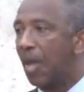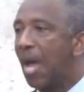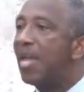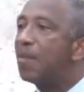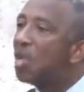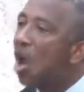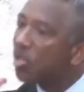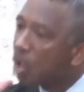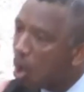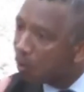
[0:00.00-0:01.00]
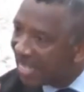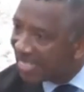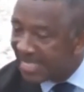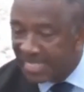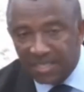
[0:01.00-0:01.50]
I am not
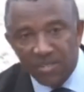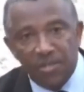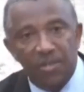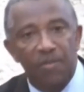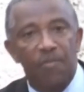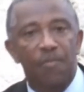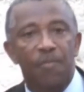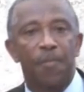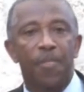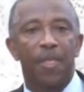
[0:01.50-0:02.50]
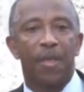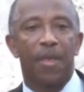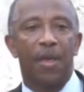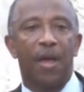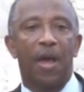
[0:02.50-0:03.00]
omniscient.
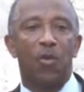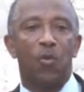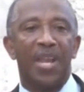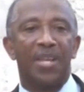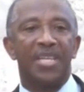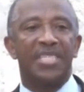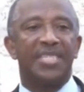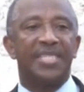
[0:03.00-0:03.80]
And when this